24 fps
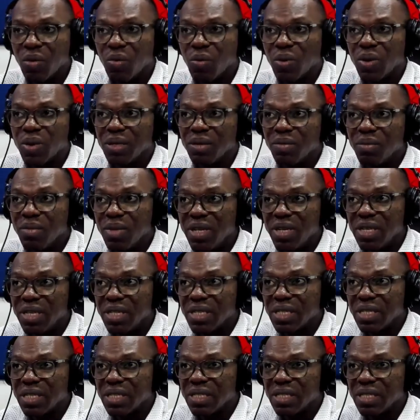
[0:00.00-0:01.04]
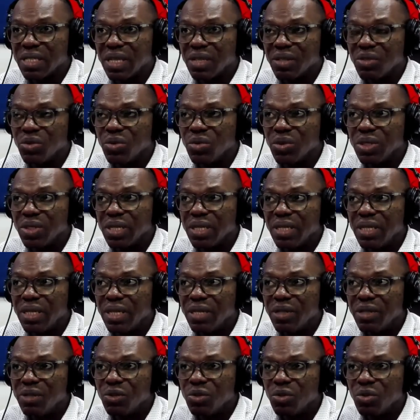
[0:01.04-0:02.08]
What it means is that you
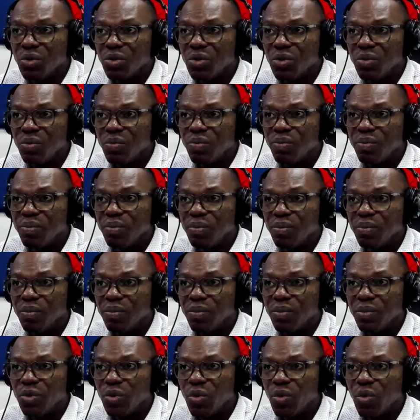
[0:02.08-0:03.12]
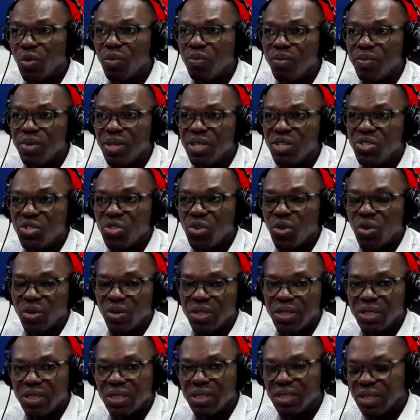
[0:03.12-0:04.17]
need to go
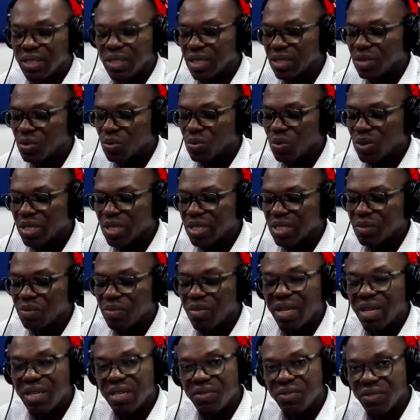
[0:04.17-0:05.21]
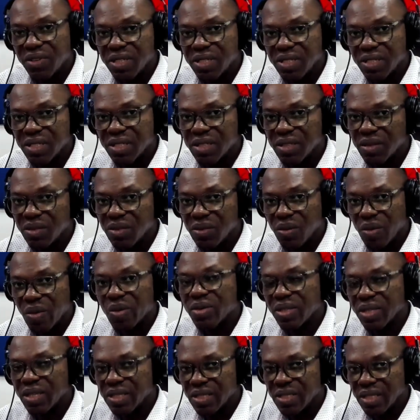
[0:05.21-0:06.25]
beyond just what is manifested
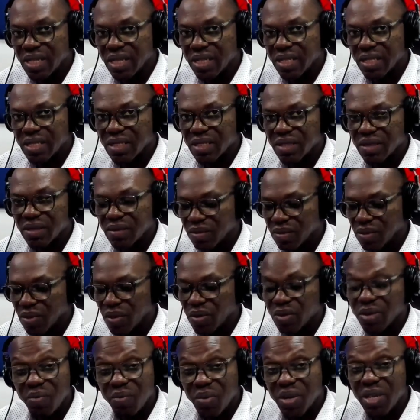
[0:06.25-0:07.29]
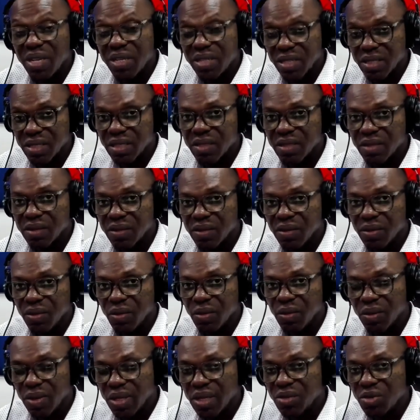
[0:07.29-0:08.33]
on the text, on the pages,
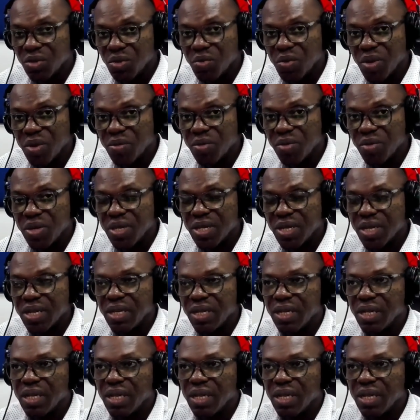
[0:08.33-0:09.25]
that you may be reading,